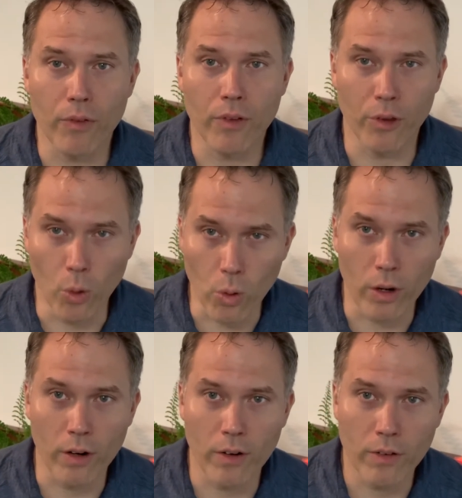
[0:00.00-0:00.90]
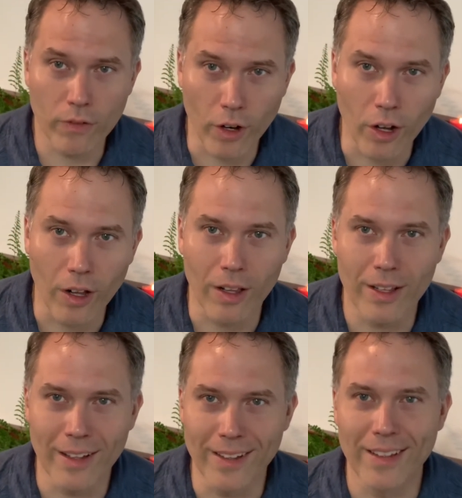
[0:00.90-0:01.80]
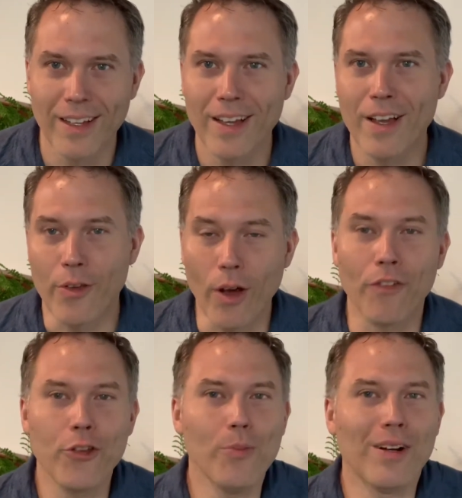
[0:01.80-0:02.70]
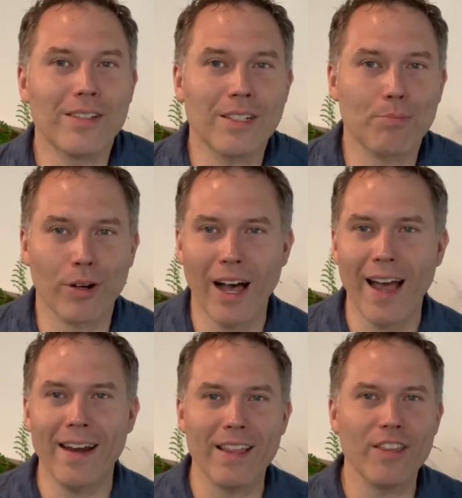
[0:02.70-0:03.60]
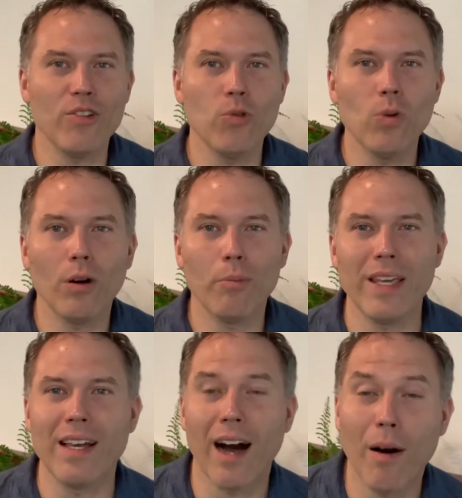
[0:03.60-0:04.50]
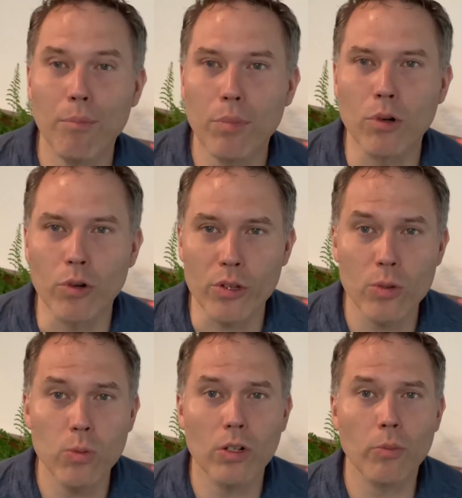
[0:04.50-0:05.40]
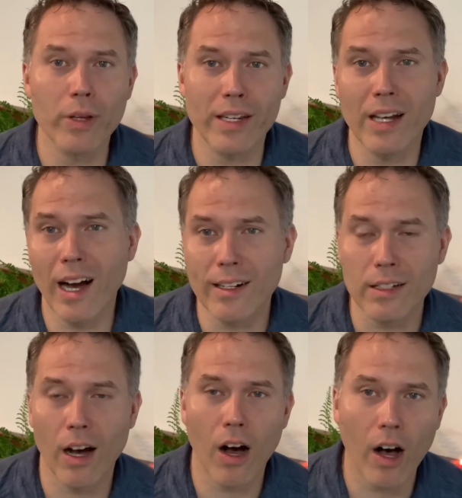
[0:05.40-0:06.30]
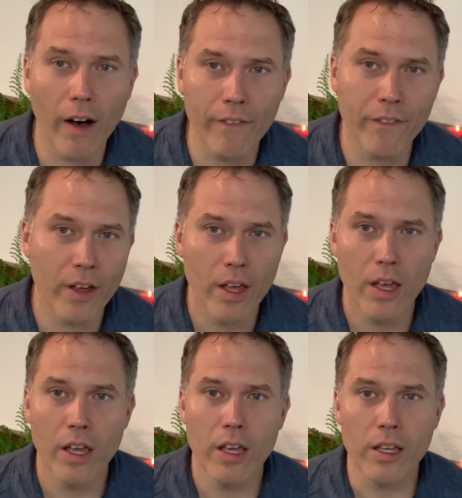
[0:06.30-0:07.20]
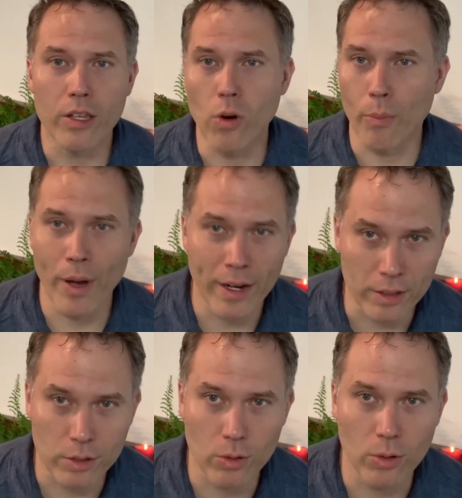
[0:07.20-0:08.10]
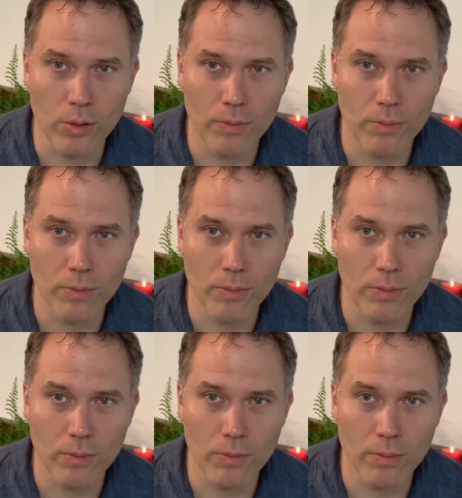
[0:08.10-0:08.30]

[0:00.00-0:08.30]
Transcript: your fall. You have too much pride and you will be humbled. You will be knocked off your pedestal.